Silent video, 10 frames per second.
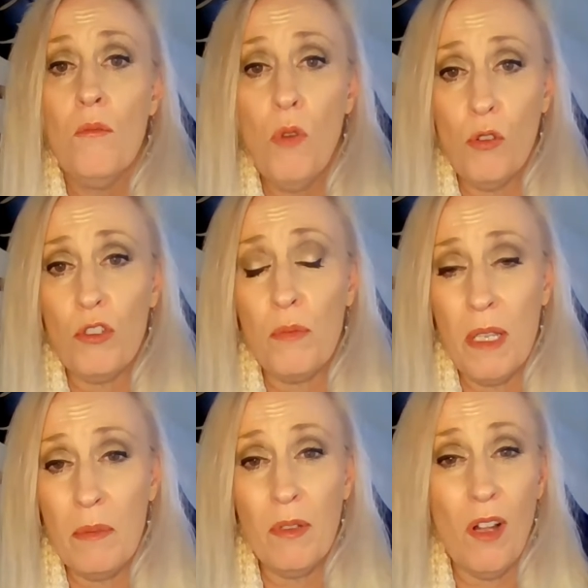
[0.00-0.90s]
Most
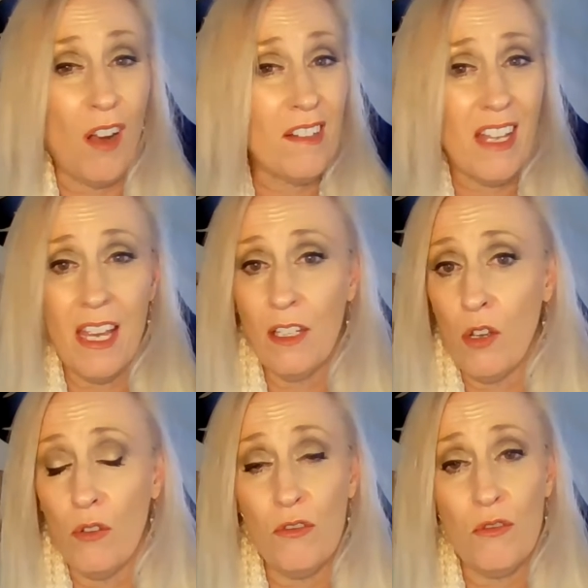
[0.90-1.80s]
people aren't
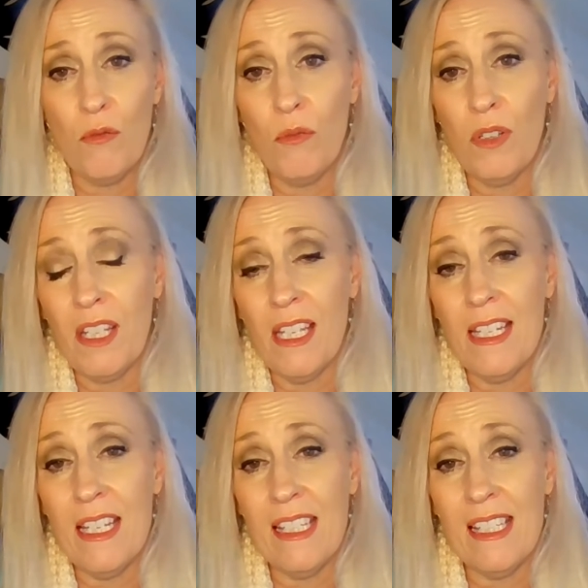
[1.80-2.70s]
diagnosed with
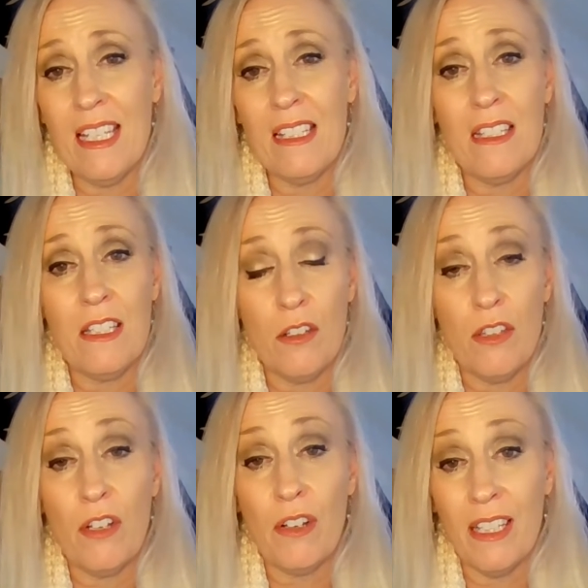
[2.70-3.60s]
kidney disease until
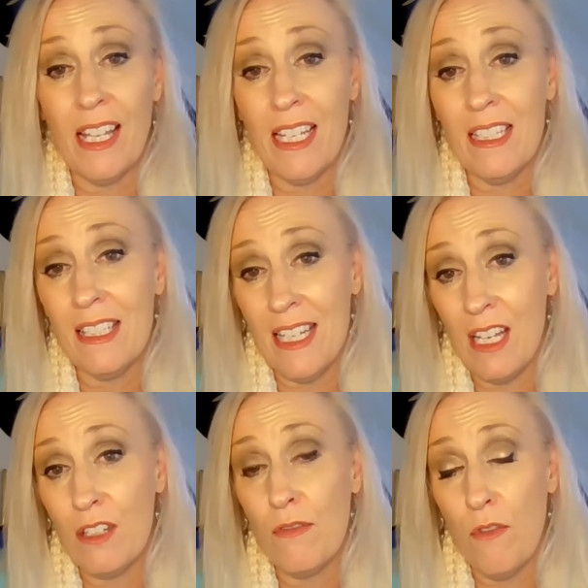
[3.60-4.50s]
they're in late
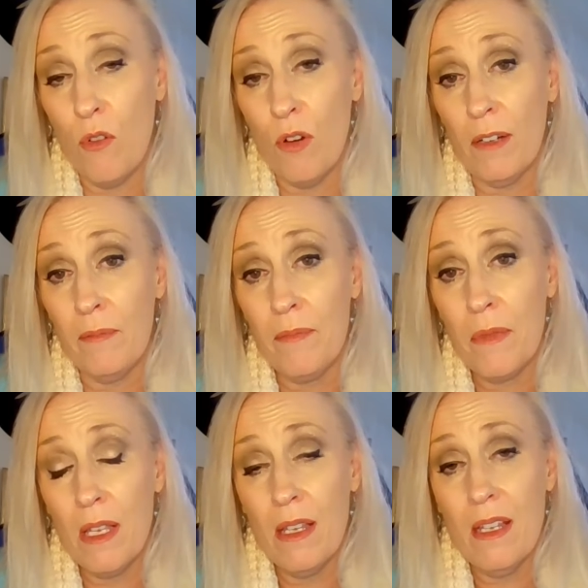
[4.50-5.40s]
stage 4.
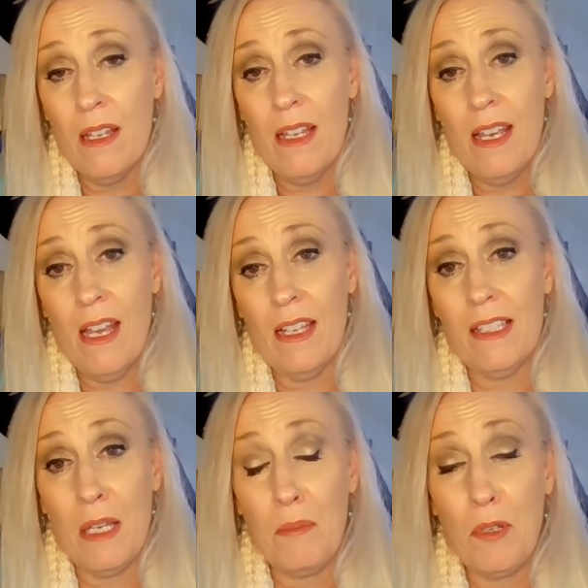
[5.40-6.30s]
As
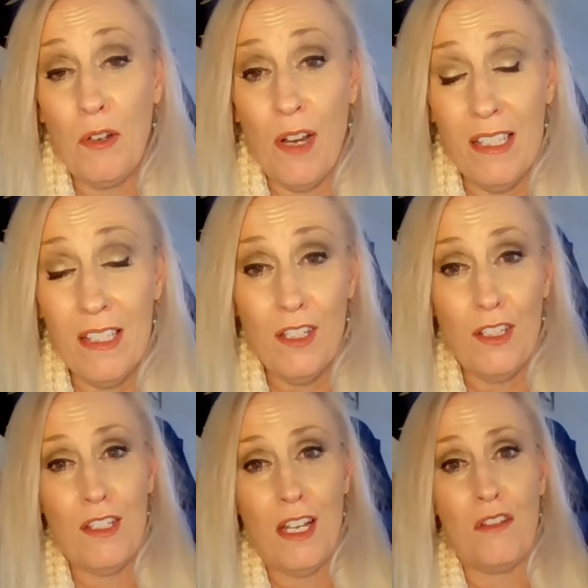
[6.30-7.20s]
they progress into
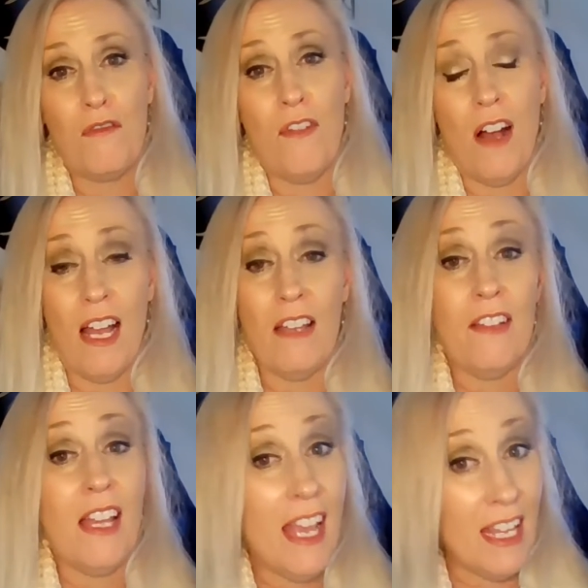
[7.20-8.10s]
stage 5,
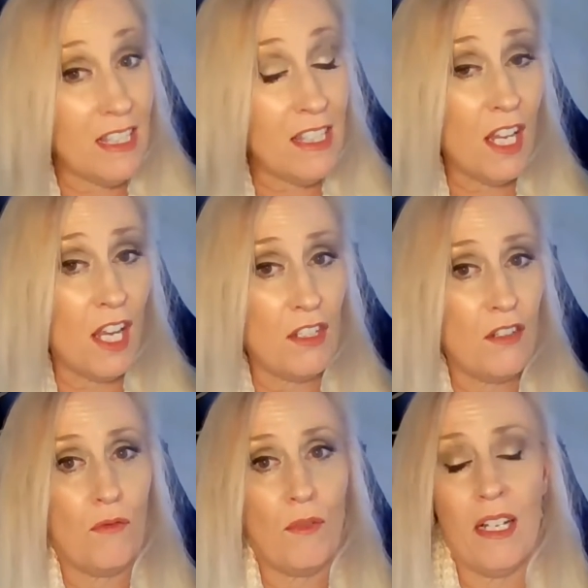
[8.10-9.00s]

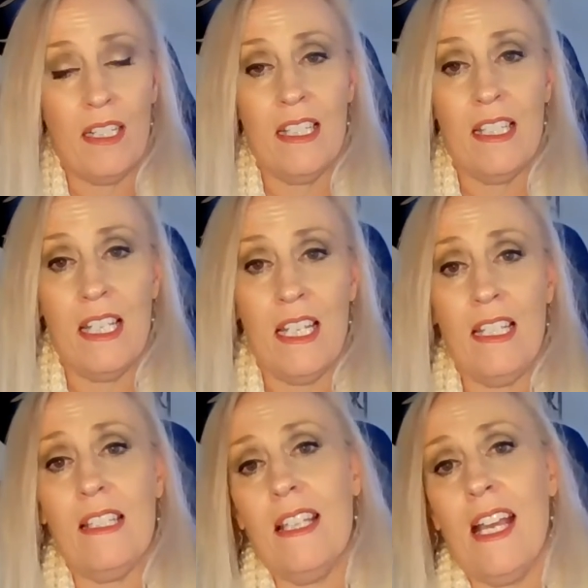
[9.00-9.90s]
end-stage renal
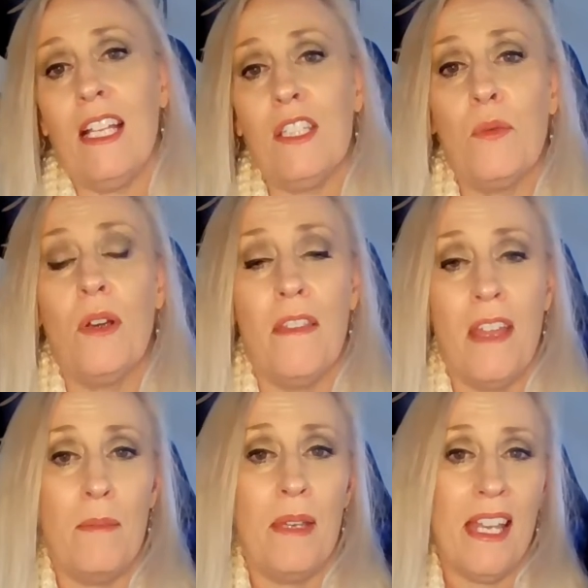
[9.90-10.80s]
disease, that's where
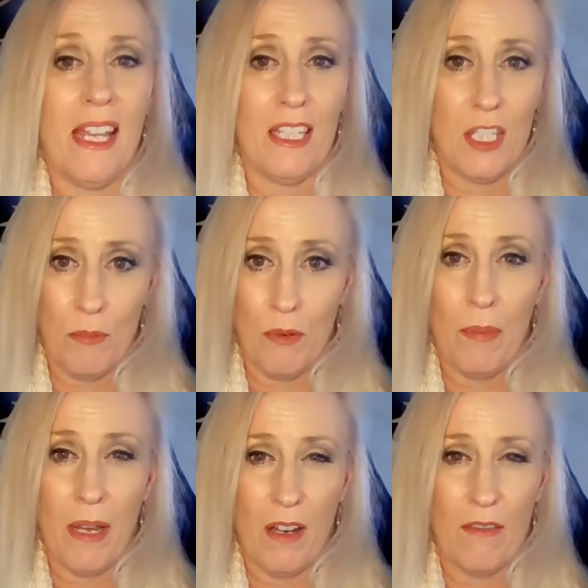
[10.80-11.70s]
they begin to
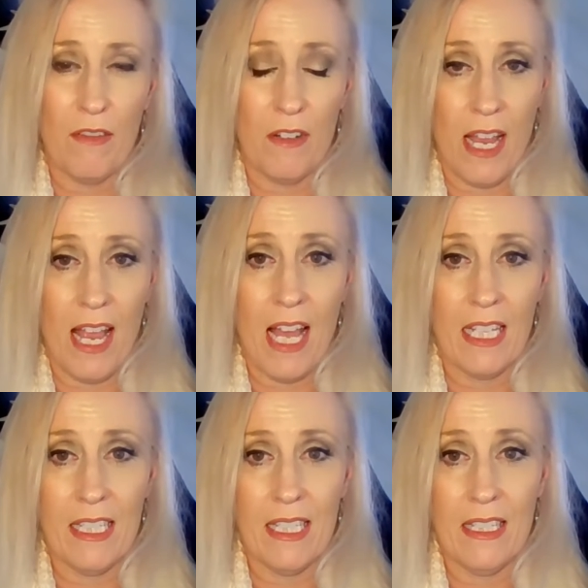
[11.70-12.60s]
prepare for
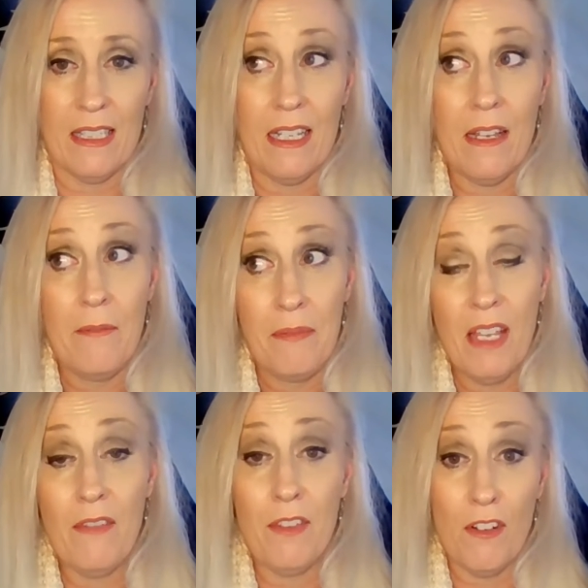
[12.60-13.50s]
dialysis,
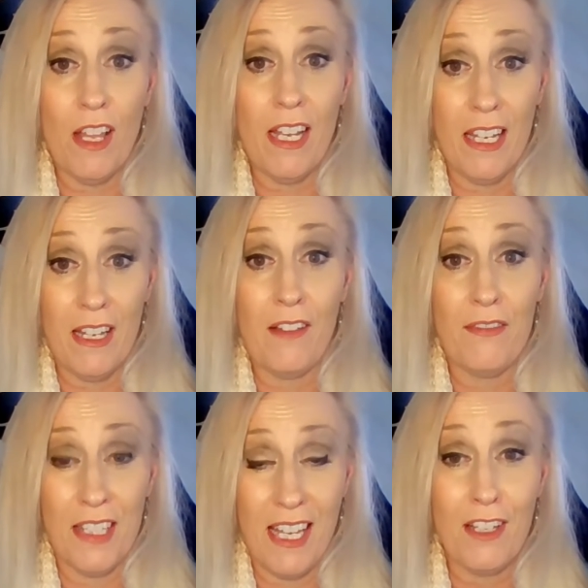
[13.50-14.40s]
if they're lucky enough
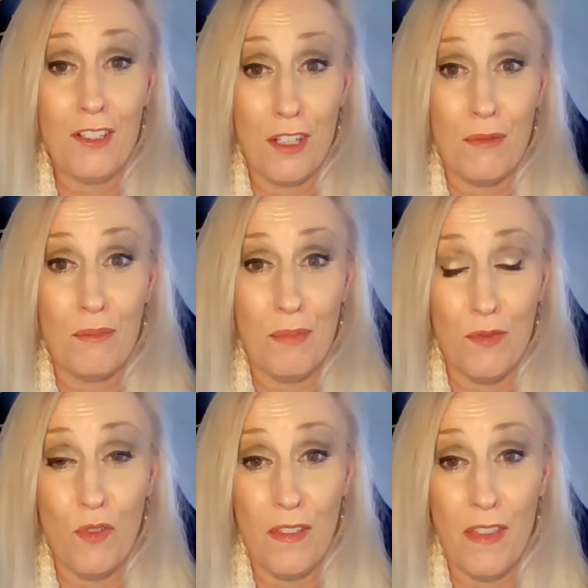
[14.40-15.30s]
to catch it before